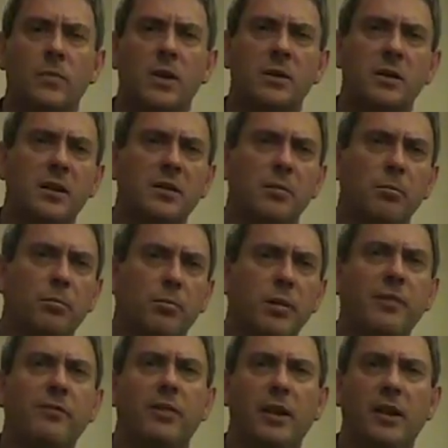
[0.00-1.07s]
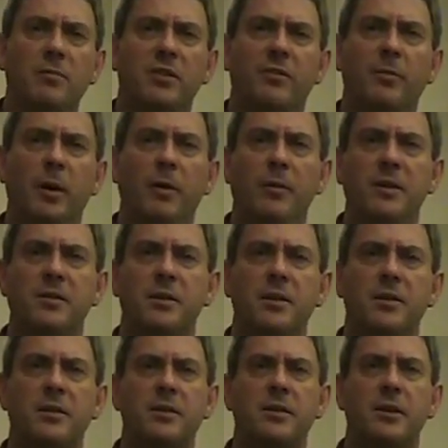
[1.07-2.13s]
That's a brief glimpse of my
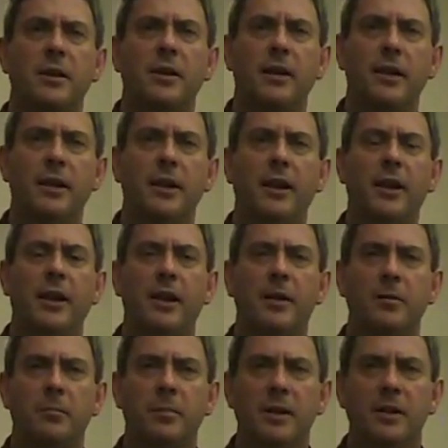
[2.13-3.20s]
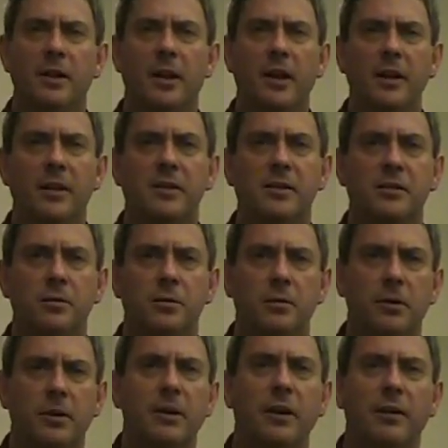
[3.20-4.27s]
research, and I'd be delighted to
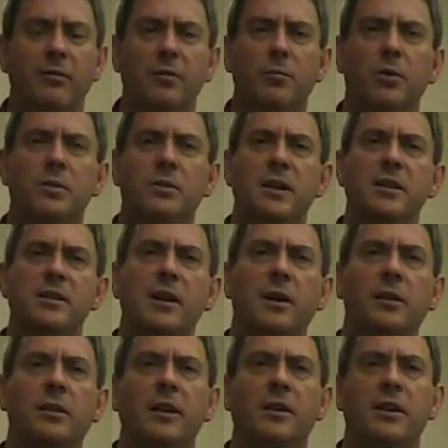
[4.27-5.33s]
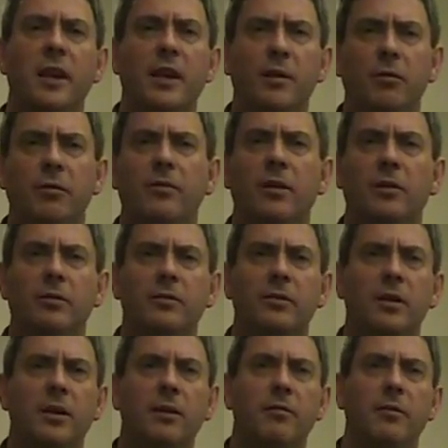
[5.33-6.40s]
give you more detail and to get you involved
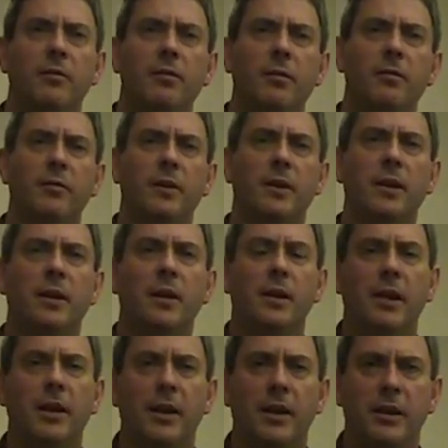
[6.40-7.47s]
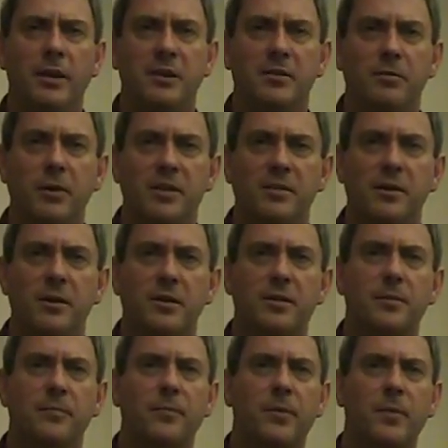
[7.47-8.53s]
with this research.
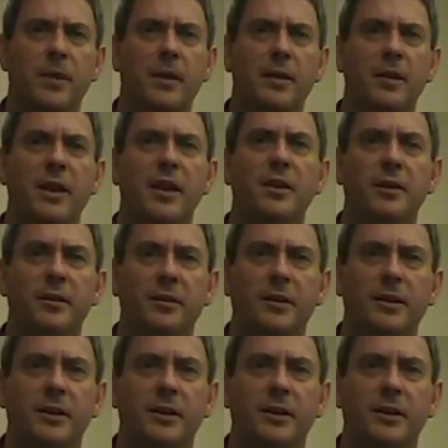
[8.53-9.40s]
Thank you.